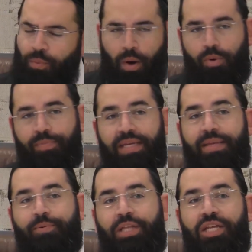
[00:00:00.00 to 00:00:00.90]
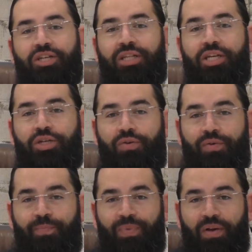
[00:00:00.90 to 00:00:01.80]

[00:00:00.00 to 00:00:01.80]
What would be the potential issue